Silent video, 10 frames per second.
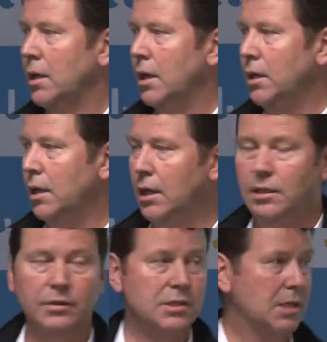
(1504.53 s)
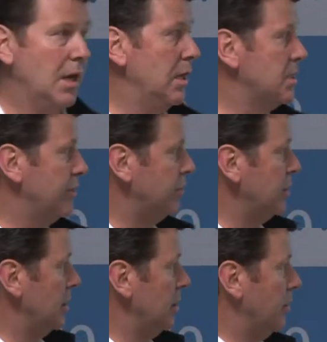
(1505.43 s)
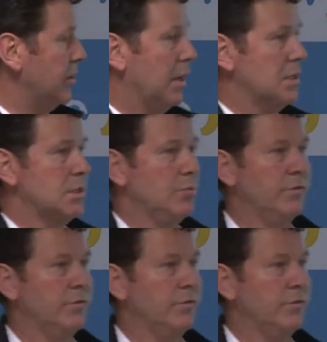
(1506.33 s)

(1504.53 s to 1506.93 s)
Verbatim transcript: And, and in this case, if we're dealing with customer,